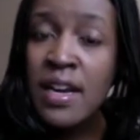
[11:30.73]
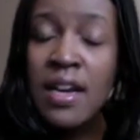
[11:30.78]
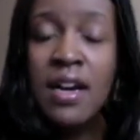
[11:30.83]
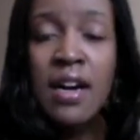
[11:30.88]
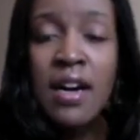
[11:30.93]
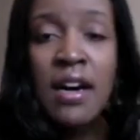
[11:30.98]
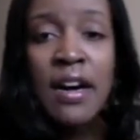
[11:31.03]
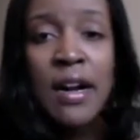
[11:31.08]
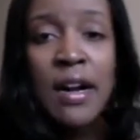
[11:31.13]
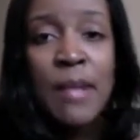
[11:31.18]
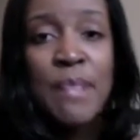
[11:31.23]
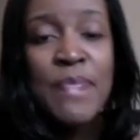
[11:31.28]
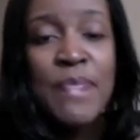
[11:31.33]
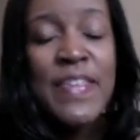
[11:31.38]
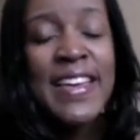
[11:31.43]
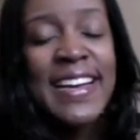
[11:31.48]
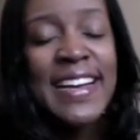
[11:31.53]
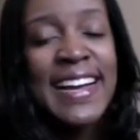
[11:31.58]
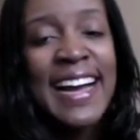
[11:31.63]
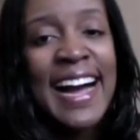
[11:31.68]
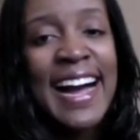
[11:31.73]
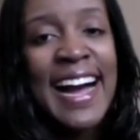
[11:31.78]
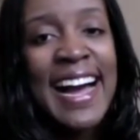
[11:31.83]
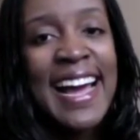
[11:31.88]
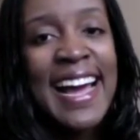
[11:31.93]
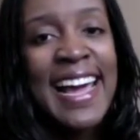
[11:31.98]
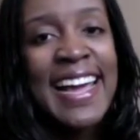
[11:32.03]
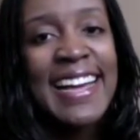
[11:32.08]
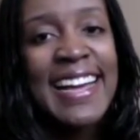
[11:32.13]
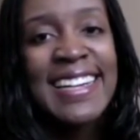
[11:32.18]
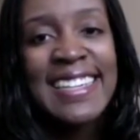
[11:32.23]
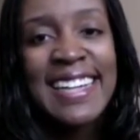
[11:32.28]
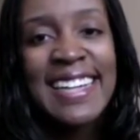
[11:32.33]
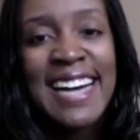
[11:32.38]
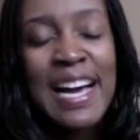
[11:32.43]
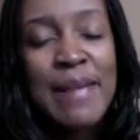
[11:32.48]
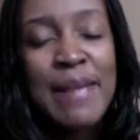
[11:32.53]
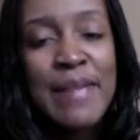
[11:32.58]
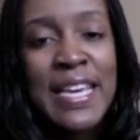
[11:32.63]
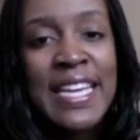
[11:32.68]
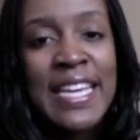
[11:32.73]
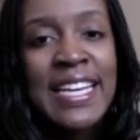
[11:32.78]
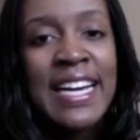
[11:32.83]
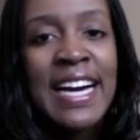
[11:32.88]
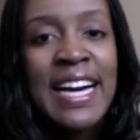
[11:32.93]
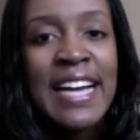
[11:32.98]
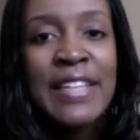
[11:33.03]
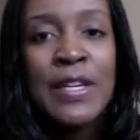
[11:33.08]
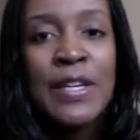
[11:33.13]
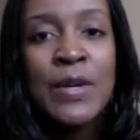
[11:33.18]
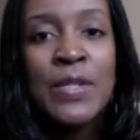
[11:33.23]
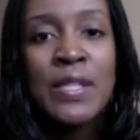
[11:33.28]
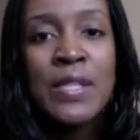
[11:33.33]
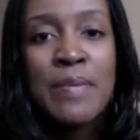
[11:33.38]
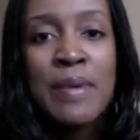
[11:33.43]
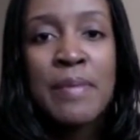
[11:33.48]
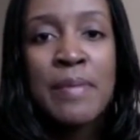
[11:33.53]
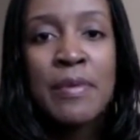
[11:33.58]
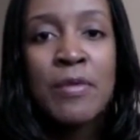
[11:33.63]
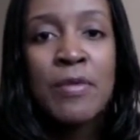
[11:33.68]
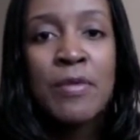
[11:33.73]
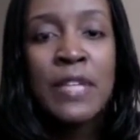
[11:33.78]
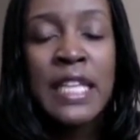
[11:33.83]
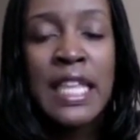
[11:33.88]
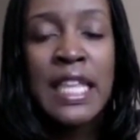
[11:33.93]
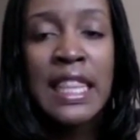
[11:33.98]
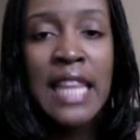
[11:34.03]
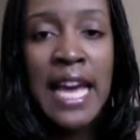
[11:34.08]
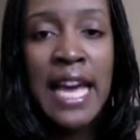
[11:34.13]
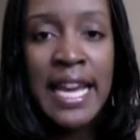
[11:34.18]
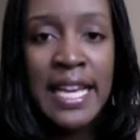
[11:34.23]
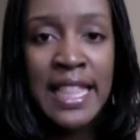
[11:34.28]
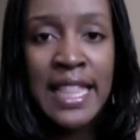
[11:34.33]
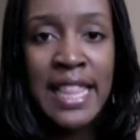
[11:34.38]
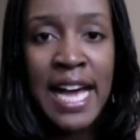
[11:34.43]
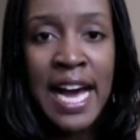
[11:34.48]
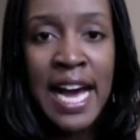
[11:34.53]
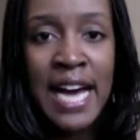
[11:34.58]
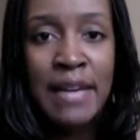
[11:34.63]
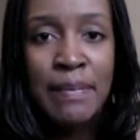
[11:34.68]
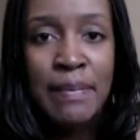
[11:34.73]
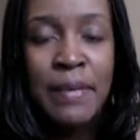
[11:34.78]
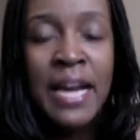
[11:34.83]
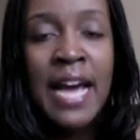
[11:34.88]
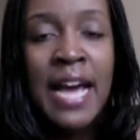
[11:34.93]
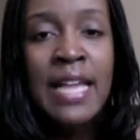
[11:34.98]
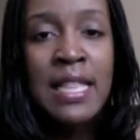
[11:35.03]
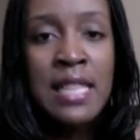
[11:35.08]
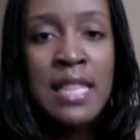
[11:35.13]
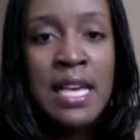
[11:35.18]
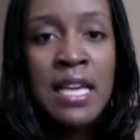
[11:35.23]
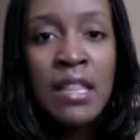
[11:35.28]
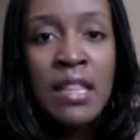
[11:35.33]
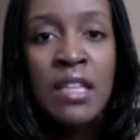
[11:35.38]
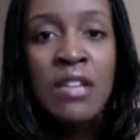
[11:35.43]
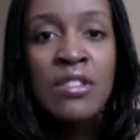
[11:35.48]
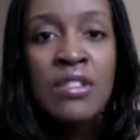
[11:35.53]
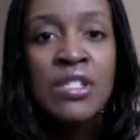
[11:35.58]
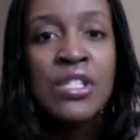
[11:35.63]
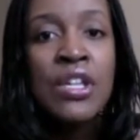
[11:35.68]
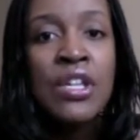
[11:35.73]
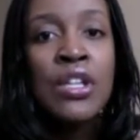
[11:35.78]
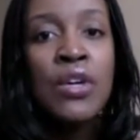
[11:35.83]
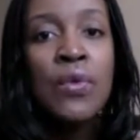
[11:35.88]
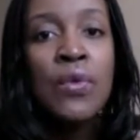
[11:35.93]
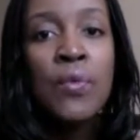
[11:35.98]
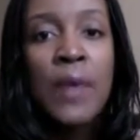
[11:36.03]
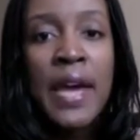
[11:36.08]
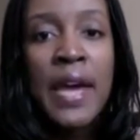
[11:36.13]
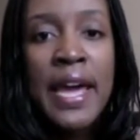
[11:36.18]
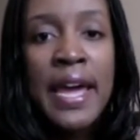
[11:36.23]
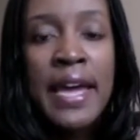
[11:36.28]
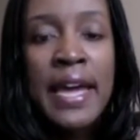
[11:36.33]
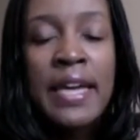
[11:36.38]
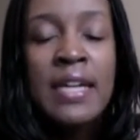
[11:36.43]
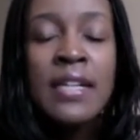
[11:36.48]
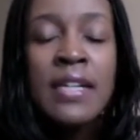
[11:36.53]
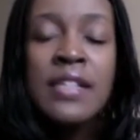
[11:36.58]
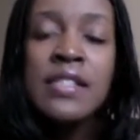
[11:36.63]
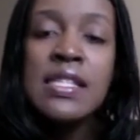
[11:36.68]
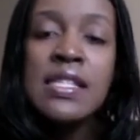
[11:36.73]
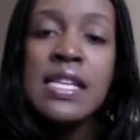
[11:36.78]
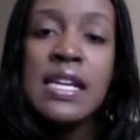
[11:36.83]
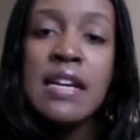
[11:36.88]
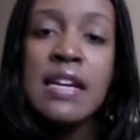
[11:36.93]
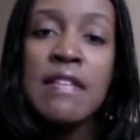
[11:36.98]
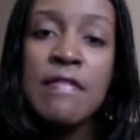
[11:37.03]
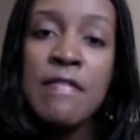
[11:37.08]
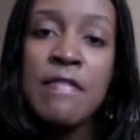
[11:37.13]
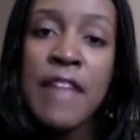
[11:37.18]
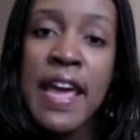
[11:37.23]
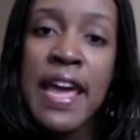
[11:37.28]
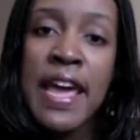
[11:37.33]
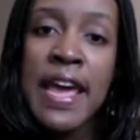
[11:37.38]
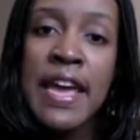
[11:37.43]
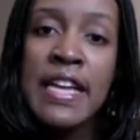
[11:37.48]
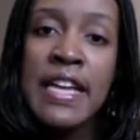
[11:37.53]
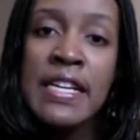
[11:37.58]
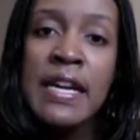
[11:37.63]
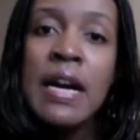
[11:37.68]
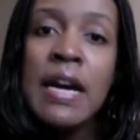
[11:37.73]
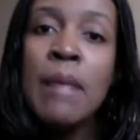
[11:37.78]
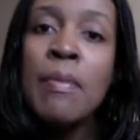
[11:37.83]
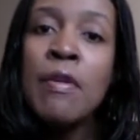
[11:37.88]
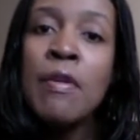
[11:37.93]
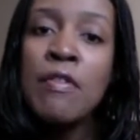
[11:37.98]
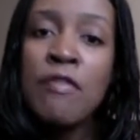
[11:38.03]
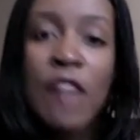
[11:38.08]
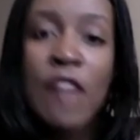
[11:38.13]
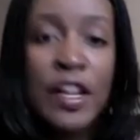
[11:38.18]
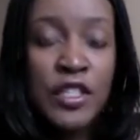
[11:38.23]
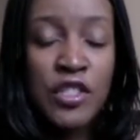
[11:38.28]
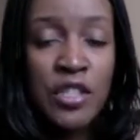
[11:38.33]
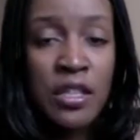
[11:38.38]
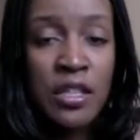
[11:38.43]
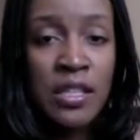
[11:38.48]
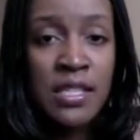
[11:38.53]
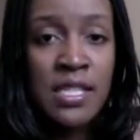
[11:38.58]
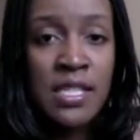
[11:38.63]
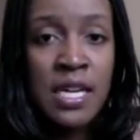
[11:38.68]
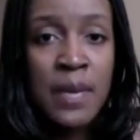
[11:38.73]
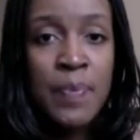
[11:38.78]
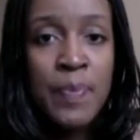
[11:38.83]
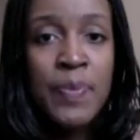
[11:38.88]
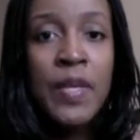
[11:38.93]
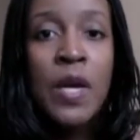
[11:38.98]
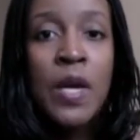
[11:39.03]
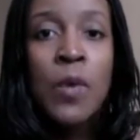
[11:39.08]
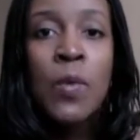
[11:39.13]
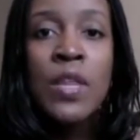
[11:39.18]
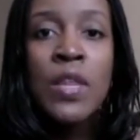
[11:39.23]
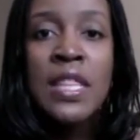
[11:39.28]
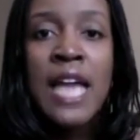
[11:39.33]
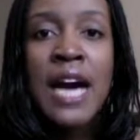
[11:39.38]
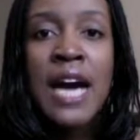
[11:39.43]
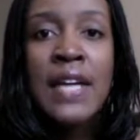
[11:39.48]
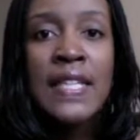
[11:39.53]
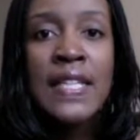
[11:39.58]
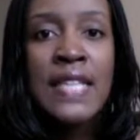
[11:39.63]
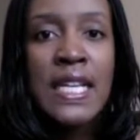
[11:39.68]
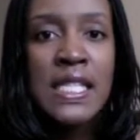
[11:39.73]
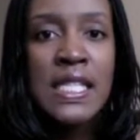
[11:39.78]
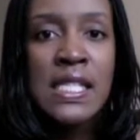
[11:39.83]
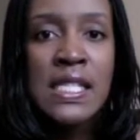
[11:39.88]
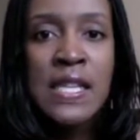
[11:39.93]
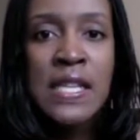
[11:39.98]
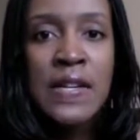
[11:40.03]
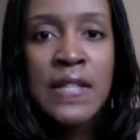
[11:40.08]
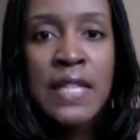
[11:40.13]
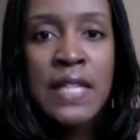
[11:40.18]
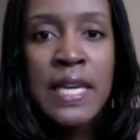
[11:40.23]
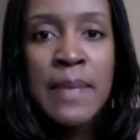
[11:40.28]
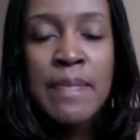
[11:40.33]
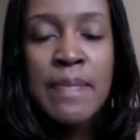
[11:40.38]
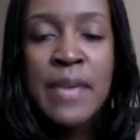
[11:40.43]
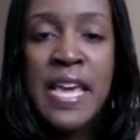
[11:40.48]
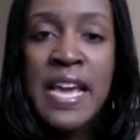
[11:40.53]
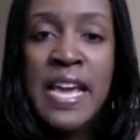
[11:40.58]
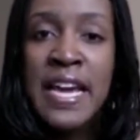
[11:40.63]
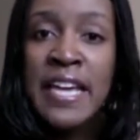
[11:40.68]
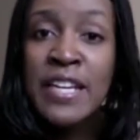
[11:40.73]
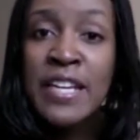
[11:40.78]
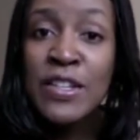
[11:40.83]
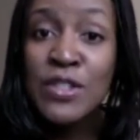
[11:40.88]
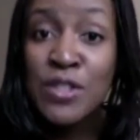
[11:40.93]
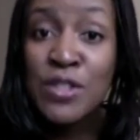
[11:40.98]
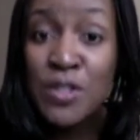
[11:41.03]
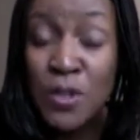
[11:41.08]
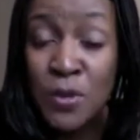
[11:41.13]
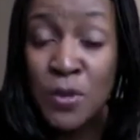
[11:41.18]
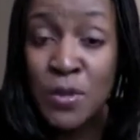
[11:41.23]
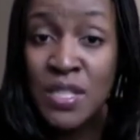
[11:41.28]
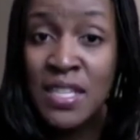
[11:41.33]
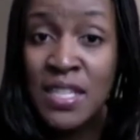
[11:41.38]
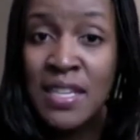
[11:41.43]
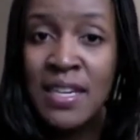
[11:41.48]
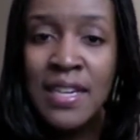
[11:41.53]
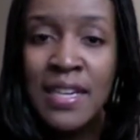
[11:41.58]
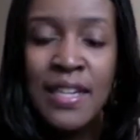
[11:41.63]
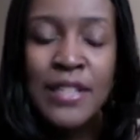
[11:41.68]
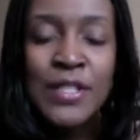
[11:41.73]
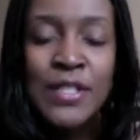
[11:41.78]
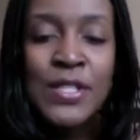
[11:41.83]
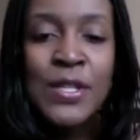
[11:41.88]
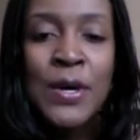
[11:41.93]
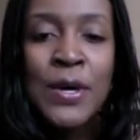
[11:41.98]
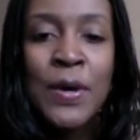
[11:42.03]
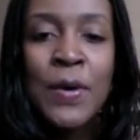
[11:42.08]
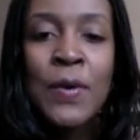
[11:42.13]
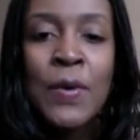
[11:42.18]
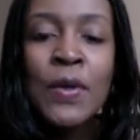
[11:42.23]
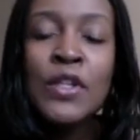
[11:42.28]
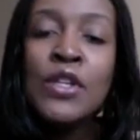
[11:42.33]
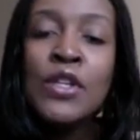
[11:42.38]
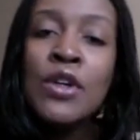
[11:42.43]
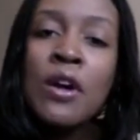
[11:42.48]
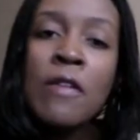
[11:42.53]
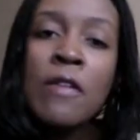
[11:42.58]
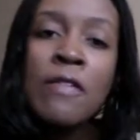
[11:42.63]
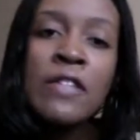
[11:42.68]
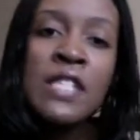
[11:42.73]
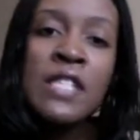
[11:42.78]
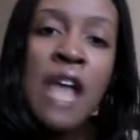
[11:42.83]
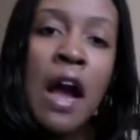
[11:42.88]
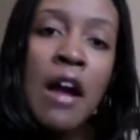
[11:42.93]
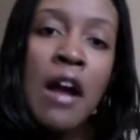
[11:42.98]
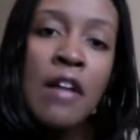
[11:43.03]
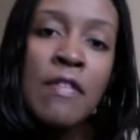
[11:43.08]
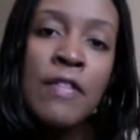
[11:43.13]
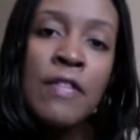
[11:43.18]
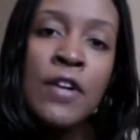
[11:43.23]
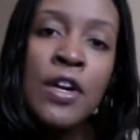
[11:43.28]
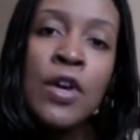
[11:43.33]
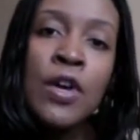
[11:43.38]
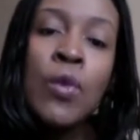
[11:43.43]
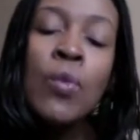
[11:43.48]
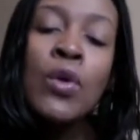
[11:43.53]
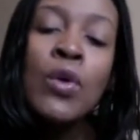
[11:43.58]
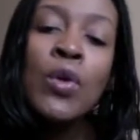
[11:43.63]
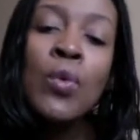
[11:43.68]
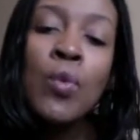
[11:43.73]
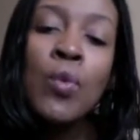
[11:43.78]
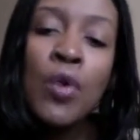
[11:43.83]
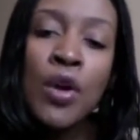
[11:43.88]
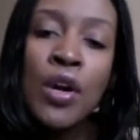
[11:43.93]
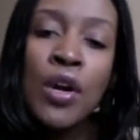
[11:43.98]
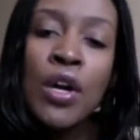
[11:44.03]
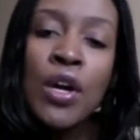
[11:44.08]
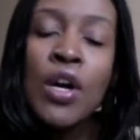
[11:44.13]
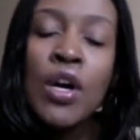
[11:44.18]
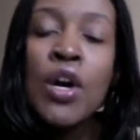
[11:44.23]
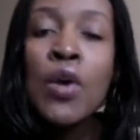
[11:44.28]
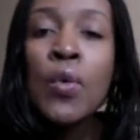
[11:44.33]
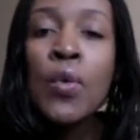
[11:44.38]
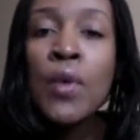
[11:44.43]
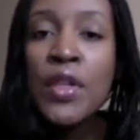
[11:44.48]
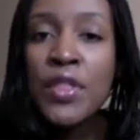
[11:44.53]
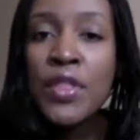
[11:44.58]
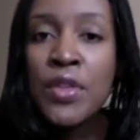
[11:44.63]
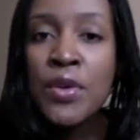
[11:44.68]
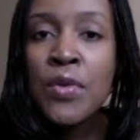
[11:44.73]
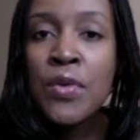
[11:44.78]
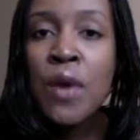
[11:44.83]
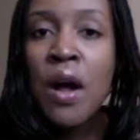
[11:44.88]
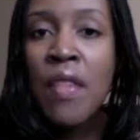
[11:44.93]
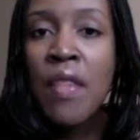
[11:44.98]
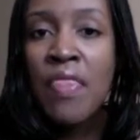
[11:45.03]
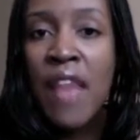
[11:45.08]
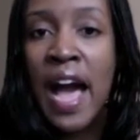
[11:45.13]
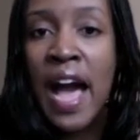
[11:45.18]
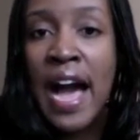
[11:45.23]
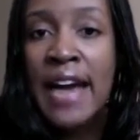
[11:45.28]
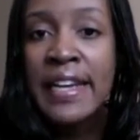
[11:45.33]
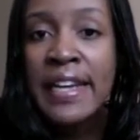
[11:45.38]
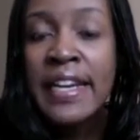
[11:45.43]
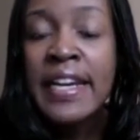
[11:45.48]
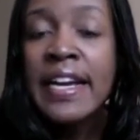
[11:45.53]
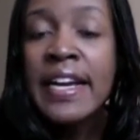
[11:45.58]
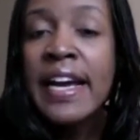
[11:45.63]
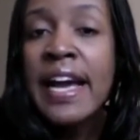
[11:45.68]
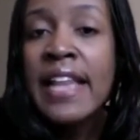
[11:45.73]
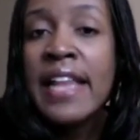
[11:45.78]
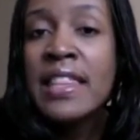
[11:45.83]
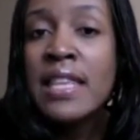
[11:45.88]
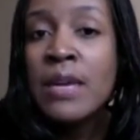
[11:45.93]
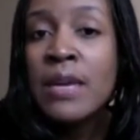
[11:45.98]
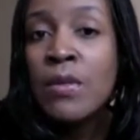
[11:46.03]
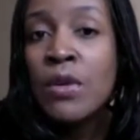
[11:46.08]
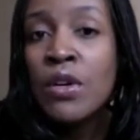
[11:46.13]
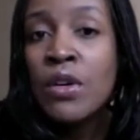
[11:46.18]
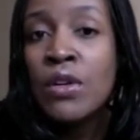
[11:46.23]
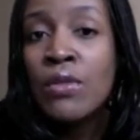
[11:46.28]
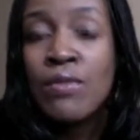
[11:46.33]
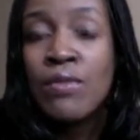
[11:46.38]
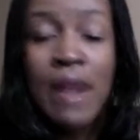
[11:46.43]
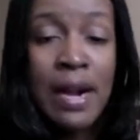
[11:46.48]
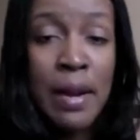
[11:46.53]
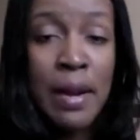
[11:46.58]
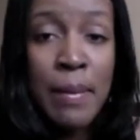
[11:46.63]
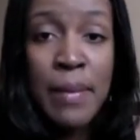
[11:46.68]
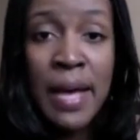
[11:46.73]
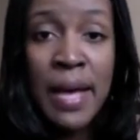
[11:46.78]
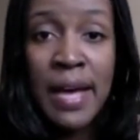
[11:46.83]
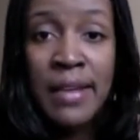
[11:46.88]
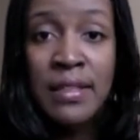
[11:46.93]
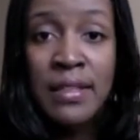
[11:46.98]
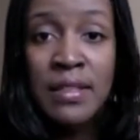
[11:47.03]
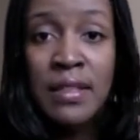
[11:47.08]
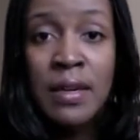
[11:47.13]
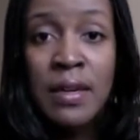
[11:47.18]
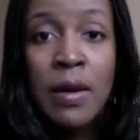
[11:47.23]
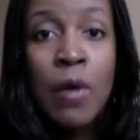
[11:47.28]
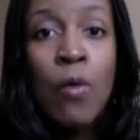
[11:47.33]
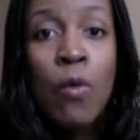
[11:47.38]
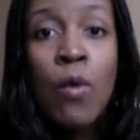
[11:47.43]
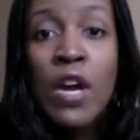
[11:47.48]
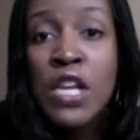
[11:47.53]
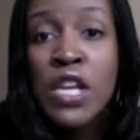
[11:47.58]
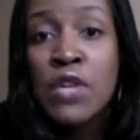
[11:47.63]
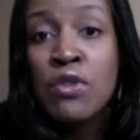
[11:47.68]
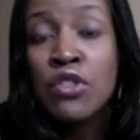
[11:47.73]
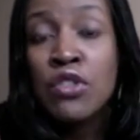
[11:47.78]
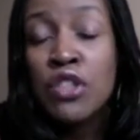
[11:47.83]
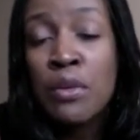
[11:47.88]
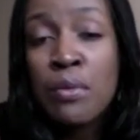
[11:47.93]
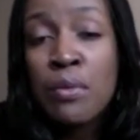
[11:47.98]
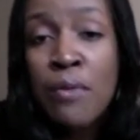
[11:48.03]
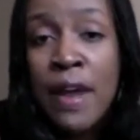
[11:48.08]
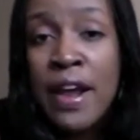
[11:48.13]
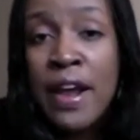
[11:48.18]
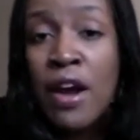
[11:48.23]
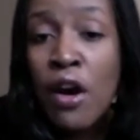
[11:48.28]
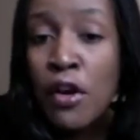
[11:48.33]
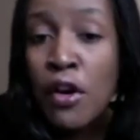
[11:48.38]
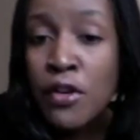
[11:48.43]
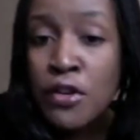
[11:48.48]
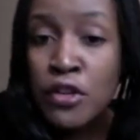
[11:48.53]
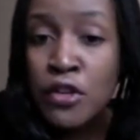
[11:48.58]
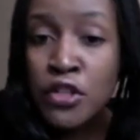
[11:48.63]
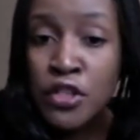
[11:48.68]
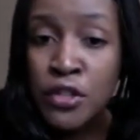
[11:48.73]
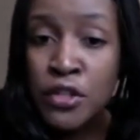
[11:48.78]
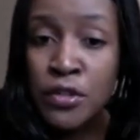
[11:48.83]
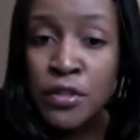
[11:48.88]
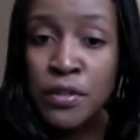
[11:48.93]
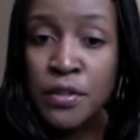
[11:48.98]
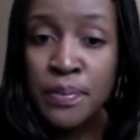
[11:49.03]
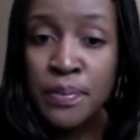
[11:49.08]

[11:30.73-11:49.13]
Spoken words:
I know some people really like that, but I think there's still a way to convey professionalism without necessarily being in a suit. So your photographer will work with you on that, and they will recommend what you should bring on your shoot.